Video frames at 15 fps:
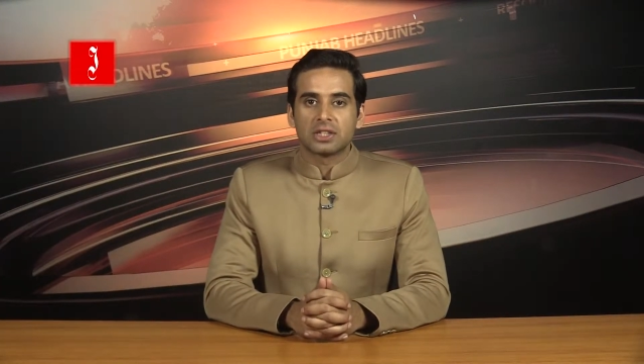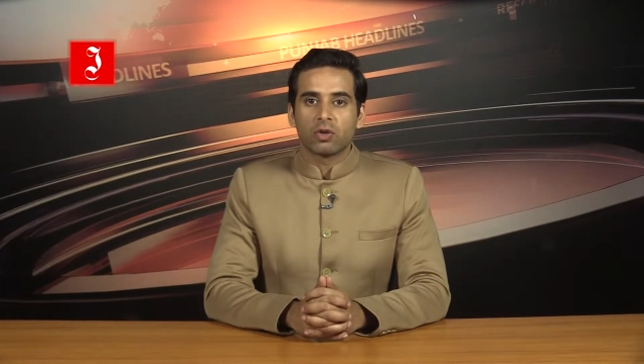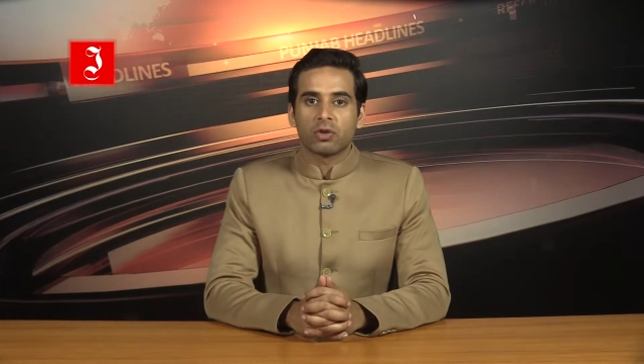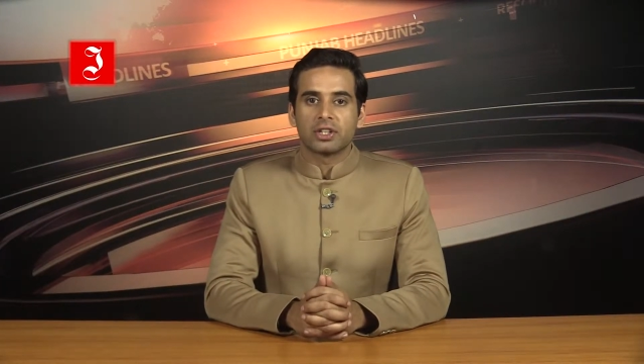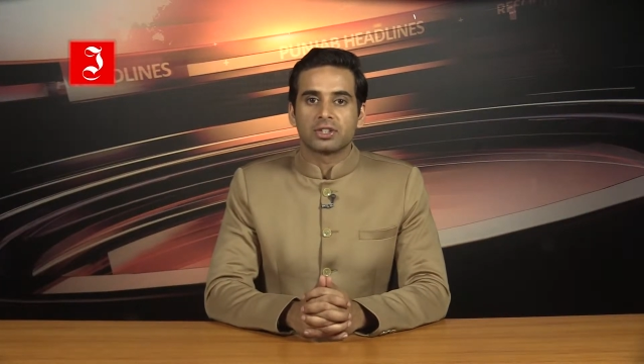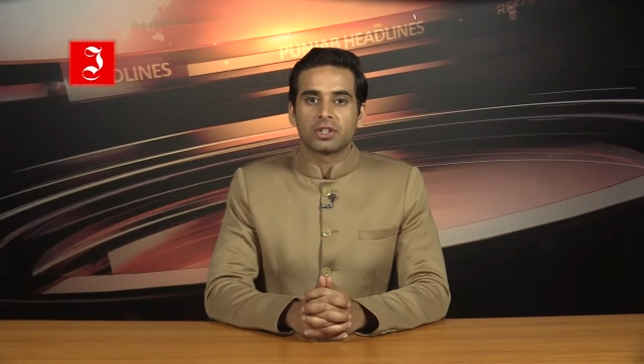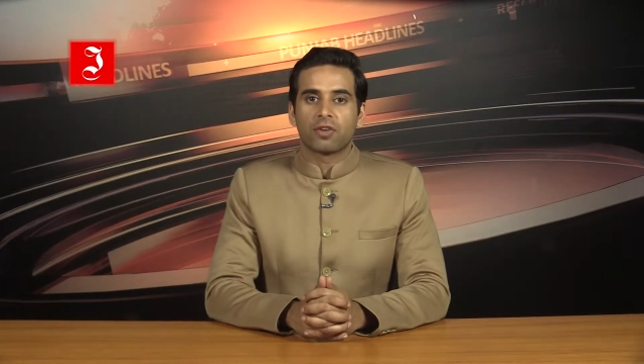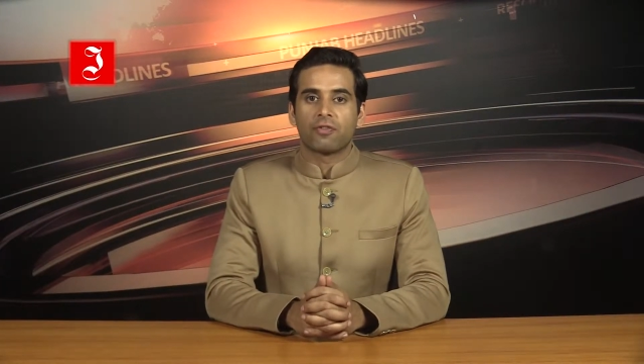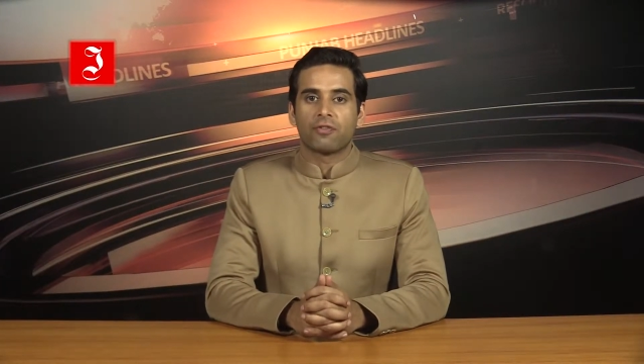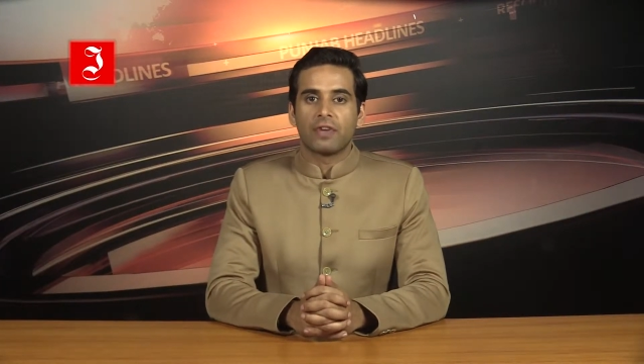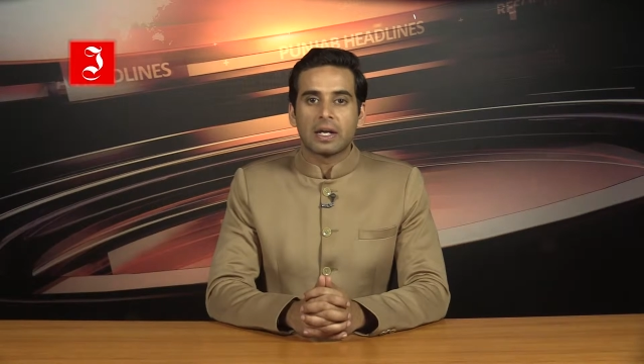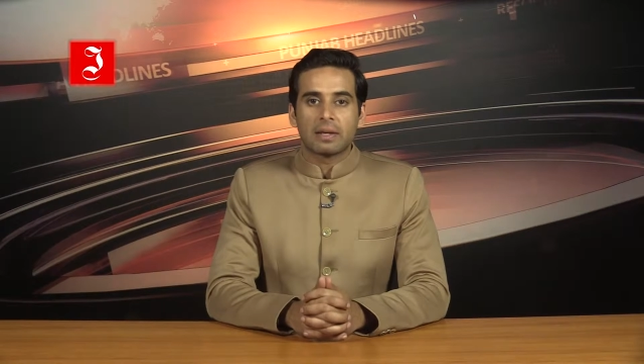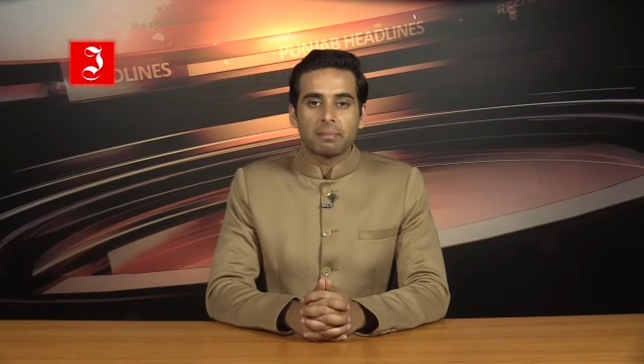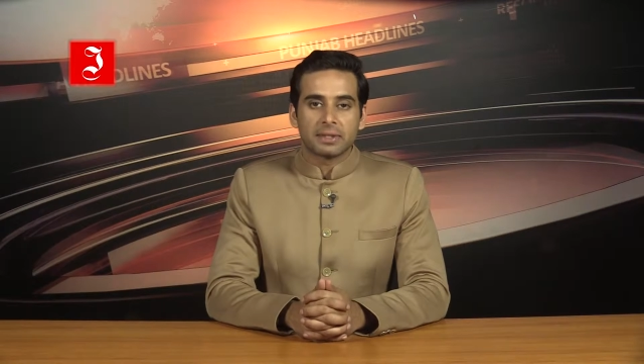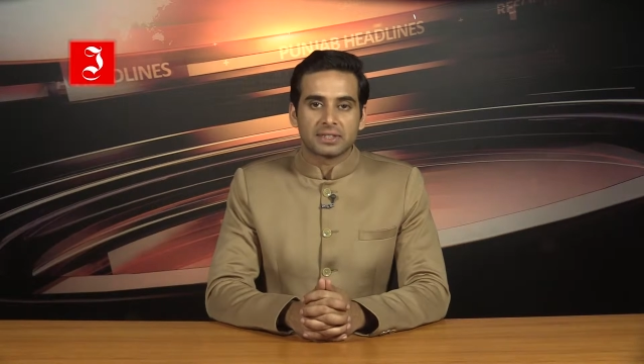the origin of
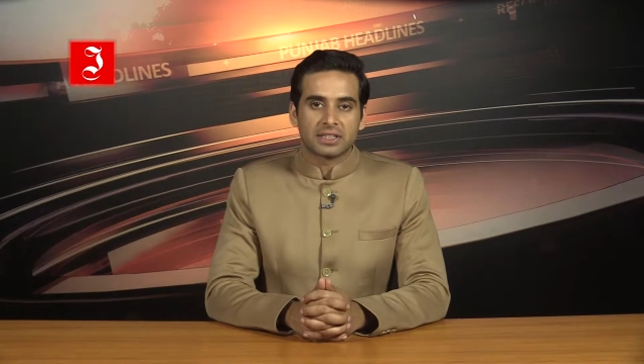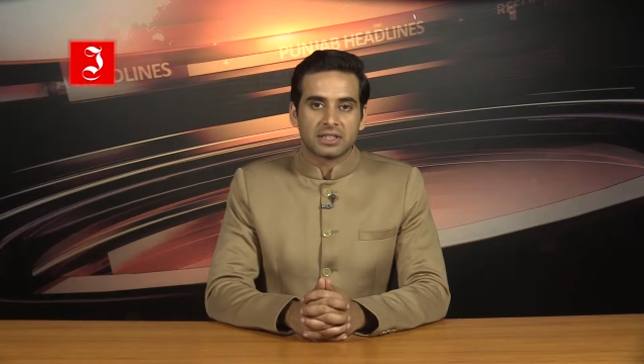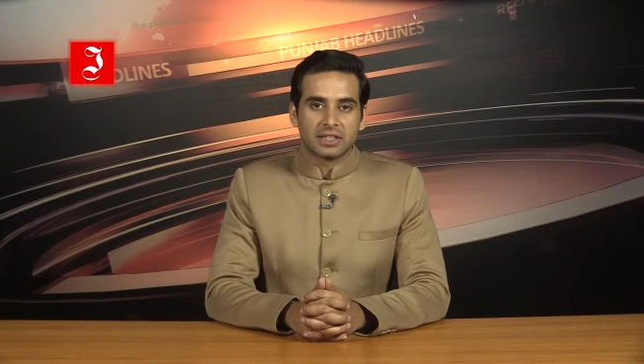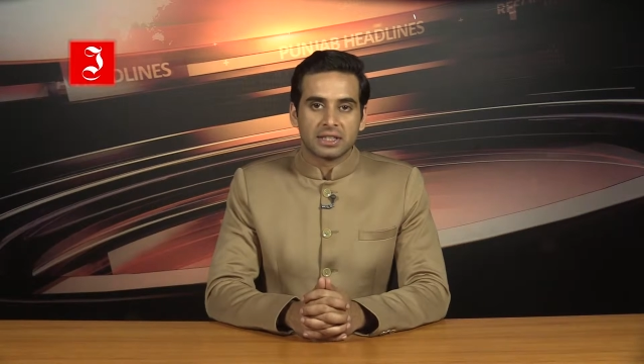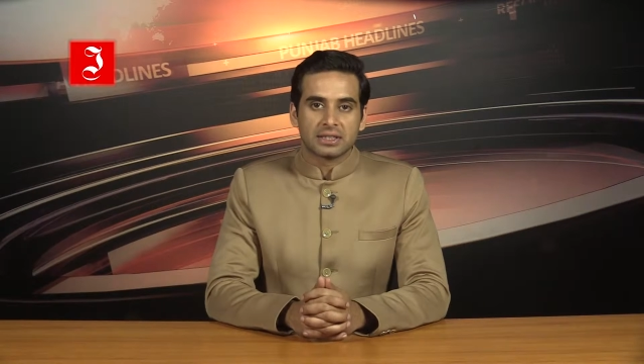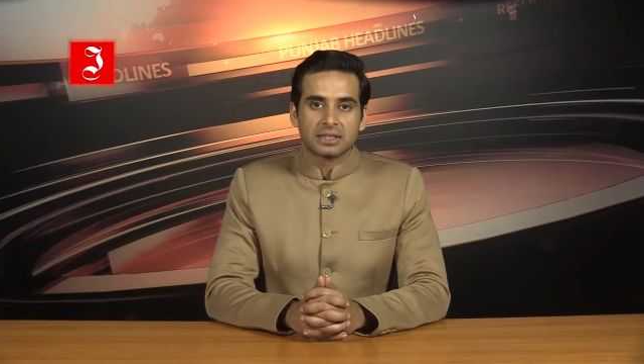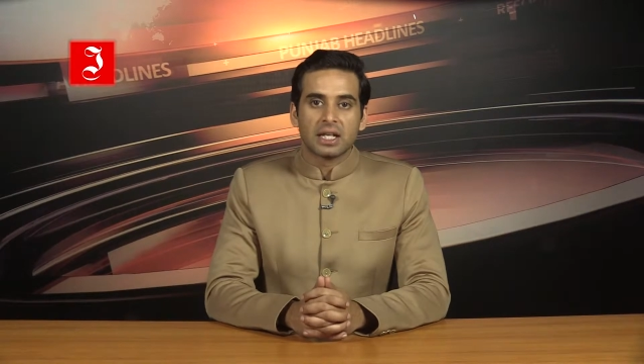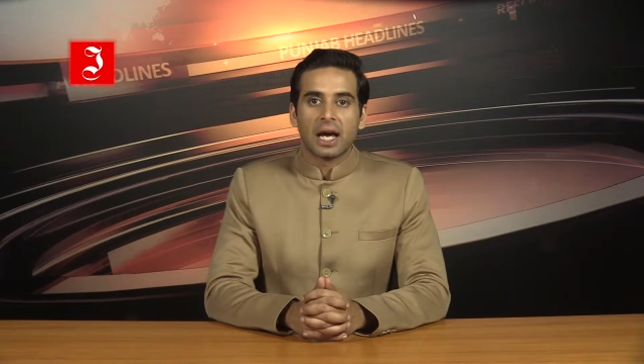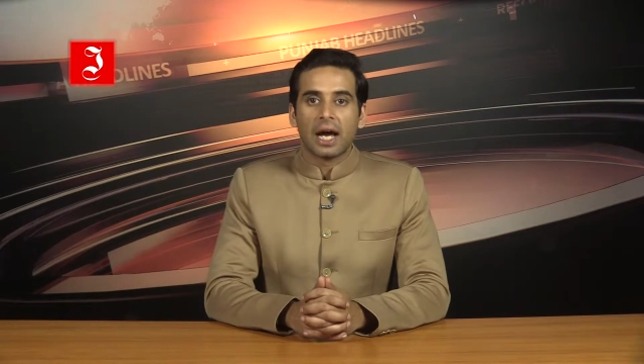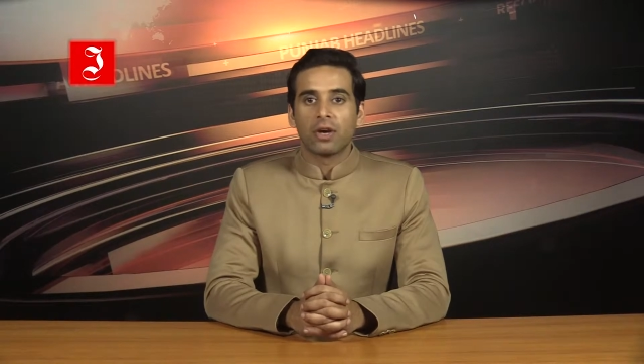fake messages